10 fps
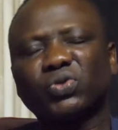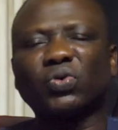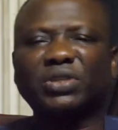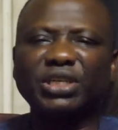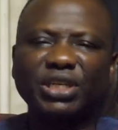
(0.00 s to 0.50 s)

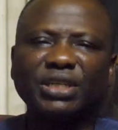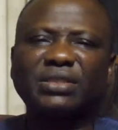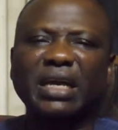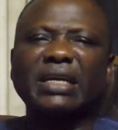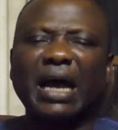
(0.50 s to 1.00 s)
to the
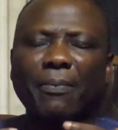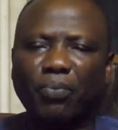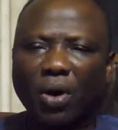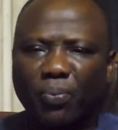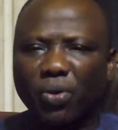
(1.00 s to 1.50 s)
intent
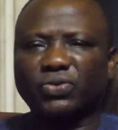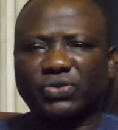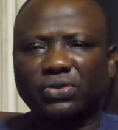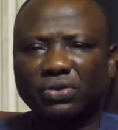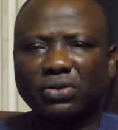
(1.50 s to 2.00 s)
and
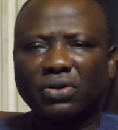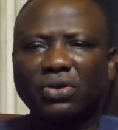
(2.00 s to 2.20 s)
purpose